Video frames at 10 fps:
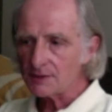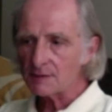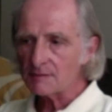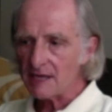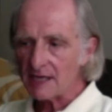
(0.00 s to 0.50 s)

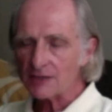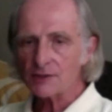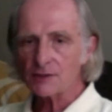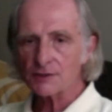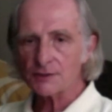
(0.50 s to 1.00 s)

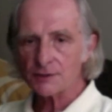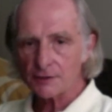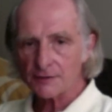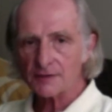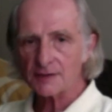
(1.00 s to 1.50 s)
national
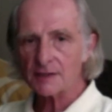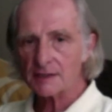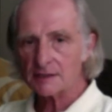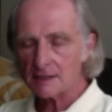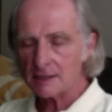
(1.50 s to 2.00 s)
service that
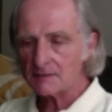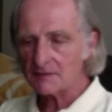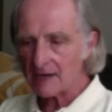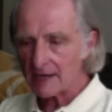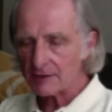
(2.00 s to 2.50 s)
seemed
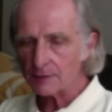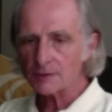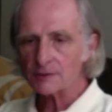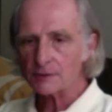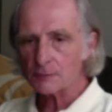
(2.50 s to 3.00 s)

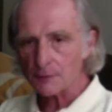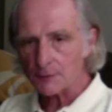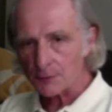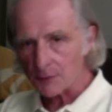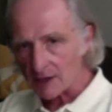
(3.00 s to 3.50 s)
valuable and
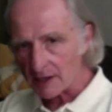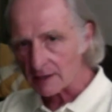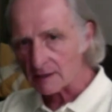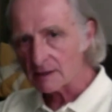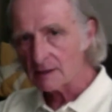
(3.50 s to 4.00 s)
worthwhile.
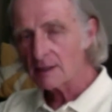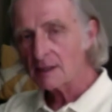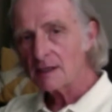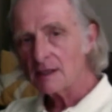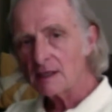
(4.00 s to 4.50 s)

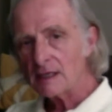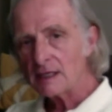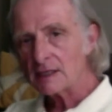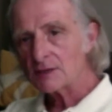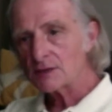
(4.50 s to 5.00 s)

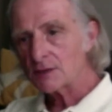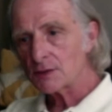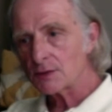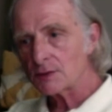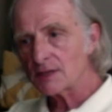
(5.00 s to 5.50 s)
And
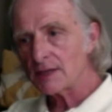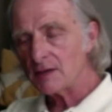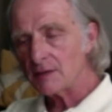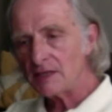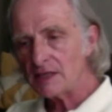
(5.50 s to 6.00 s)
so
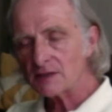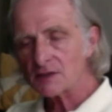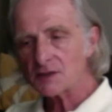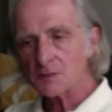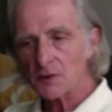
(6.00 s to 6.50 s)
MME is a
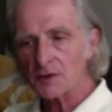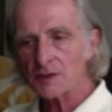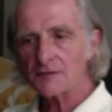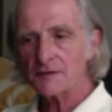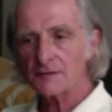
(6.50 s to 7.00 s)
small
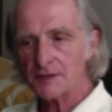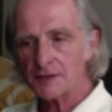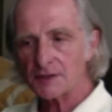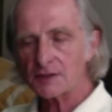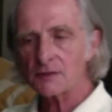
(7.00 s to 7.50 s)
enough
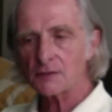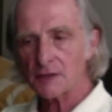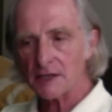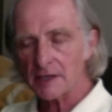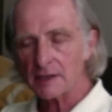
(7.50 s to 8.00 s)
division
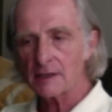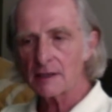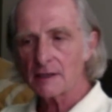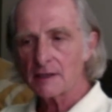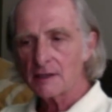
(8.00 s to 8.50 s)
where
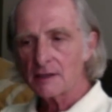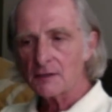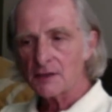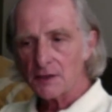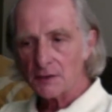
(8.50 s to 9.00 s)

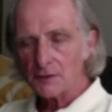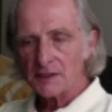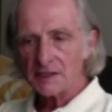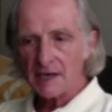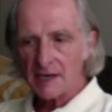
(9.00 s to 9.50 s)
we always
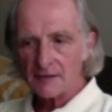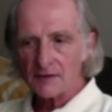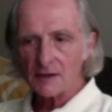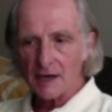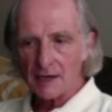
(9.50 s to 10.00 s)
have a
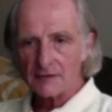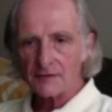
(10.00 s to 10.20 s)
lot of